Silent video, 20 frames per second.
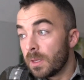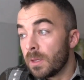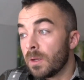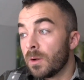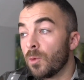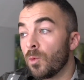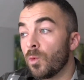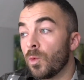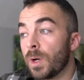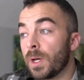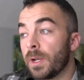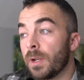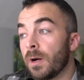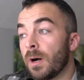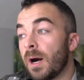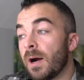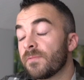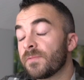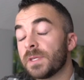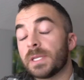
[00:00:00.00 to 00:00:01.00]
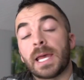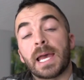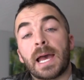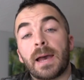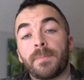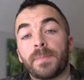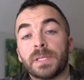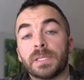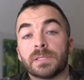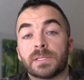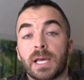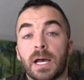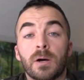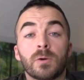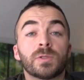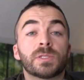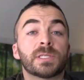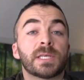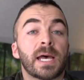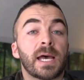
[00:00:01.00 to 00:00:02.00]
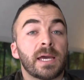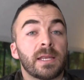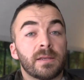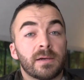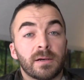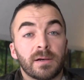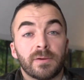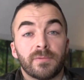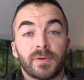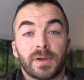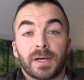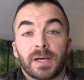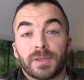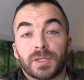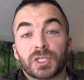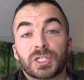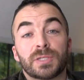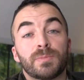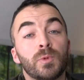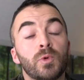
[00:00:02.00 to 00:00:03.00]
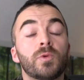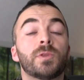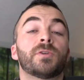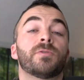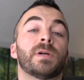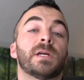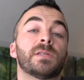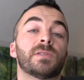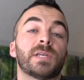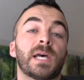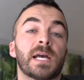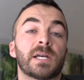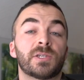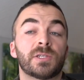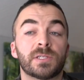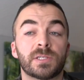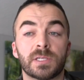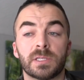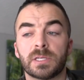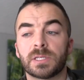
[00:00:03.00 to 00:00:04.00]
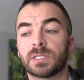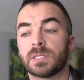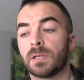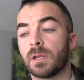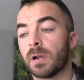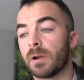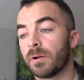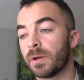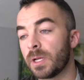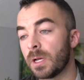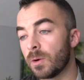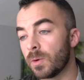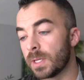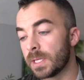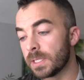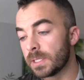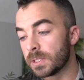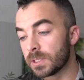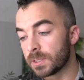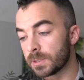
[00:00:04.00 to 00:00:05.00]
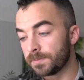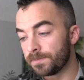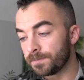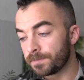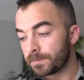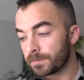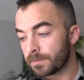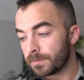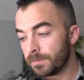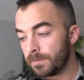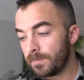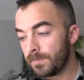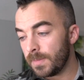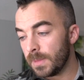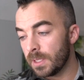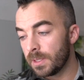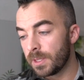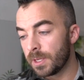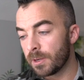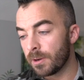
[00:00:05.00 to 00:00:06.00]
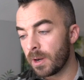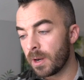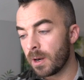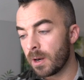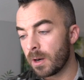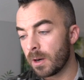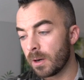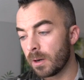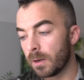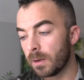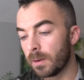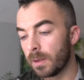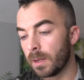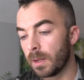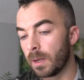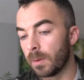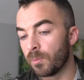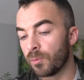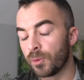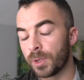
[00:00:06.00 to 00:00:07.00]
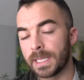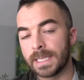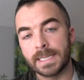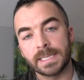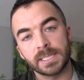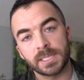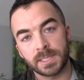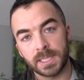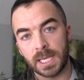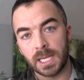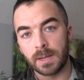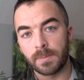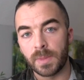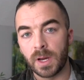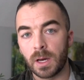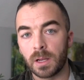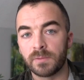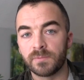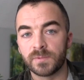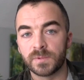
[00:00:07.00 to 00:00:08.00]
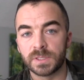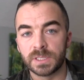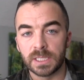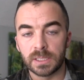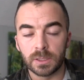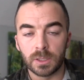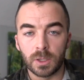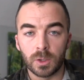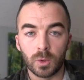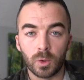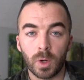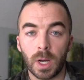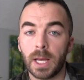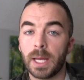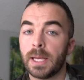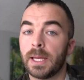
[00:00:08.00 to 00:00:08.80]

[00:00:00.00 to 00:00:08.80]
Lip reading: What often happens outside of the smooth transactions in this scenario is there are a pretty insane amount of Zillow,